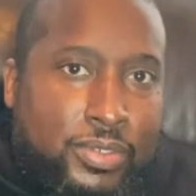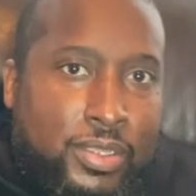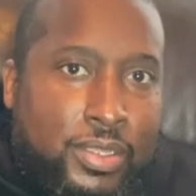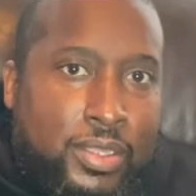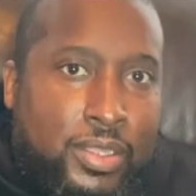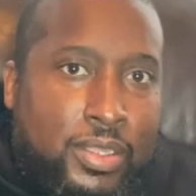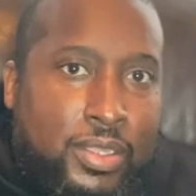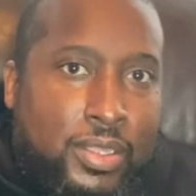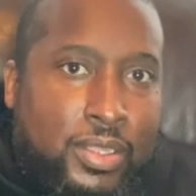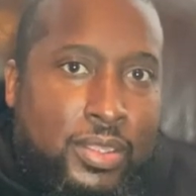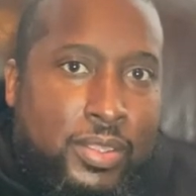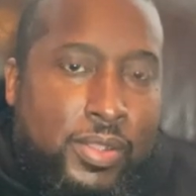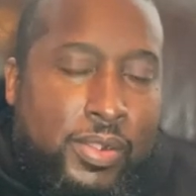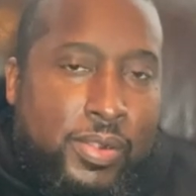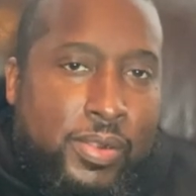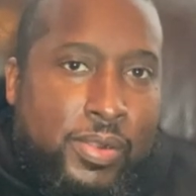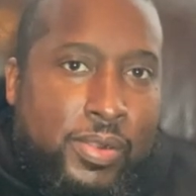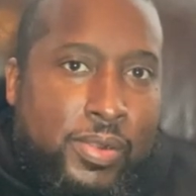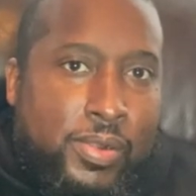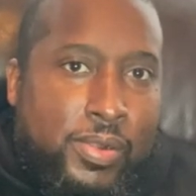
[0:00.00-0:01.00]

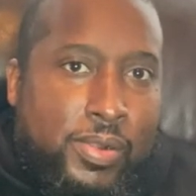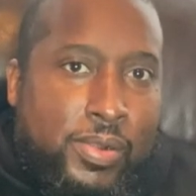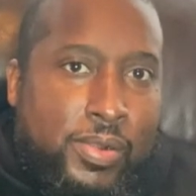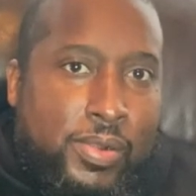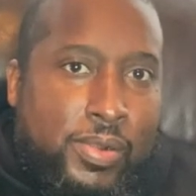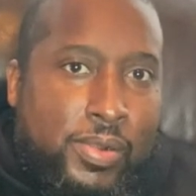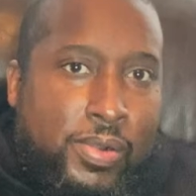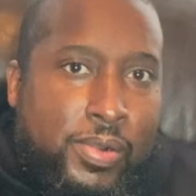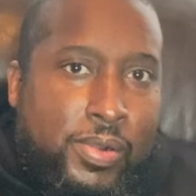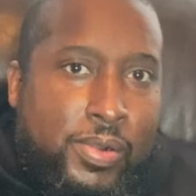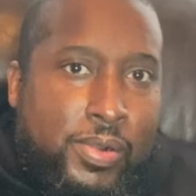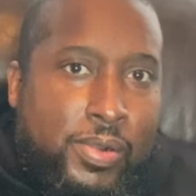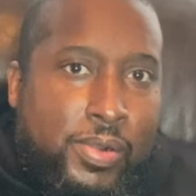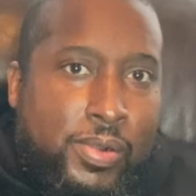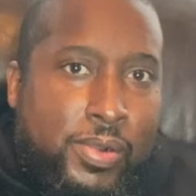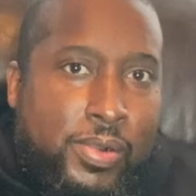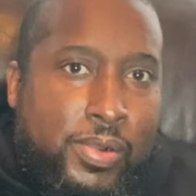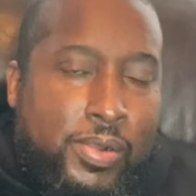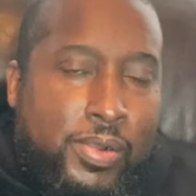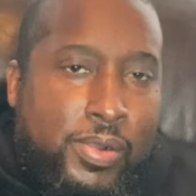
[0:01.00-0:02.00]

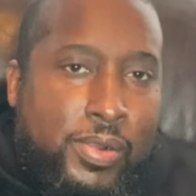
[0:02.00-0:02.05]
Nobody speaks.